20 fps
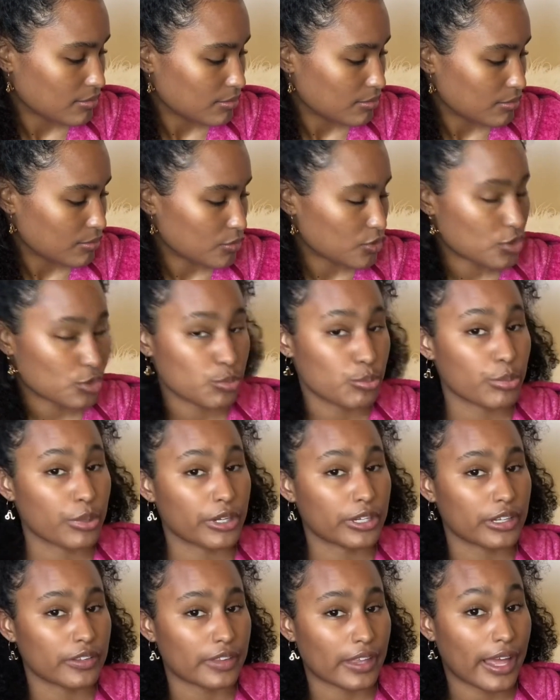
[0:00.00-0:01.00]
just
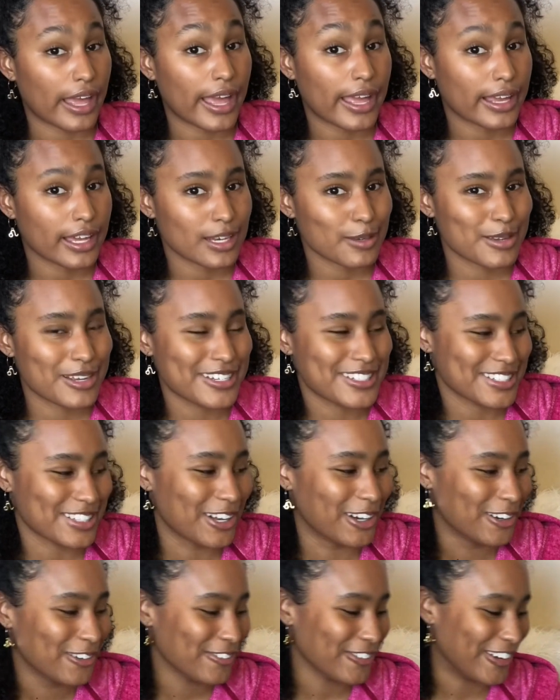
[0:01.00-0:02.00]
burning the heck out of
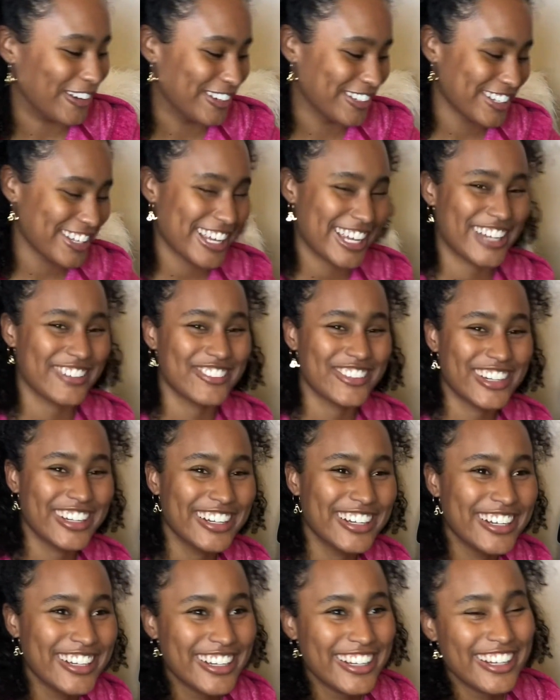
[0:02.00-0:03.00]
myself on camera
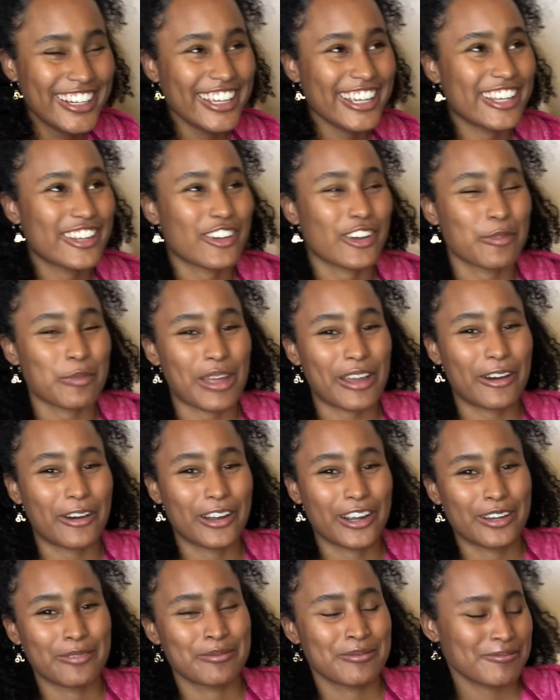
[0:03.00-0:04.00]
and on my
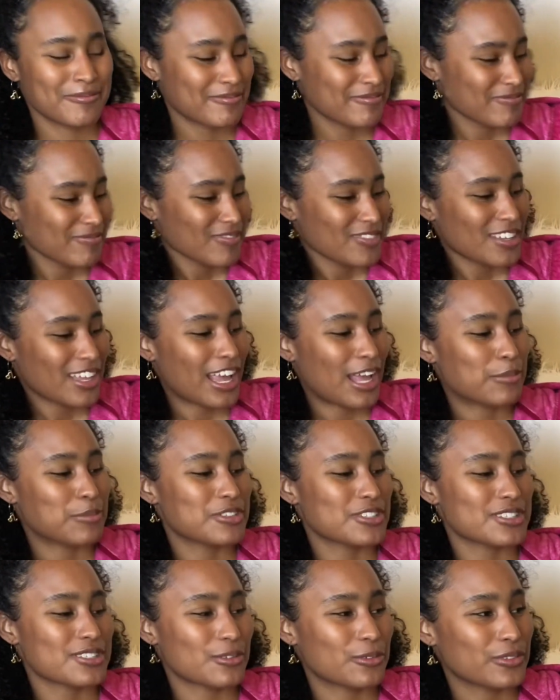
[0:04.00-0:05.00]
arm, I'm
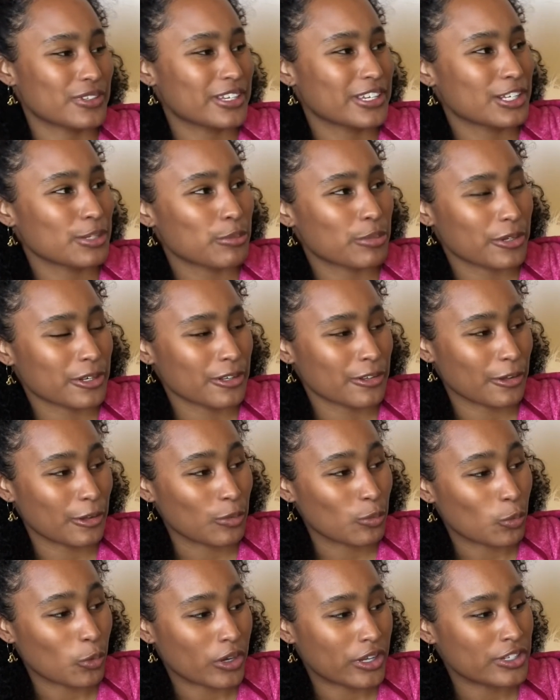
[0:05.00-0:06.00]
just only going to put it on
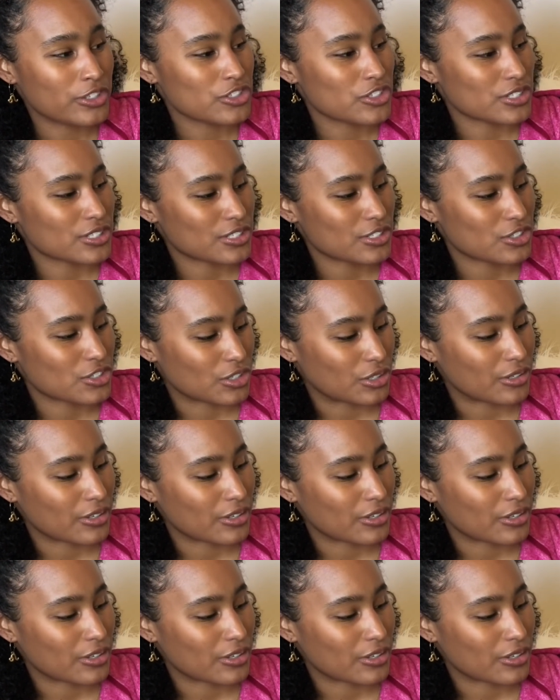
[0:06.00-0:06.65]
1 just to show you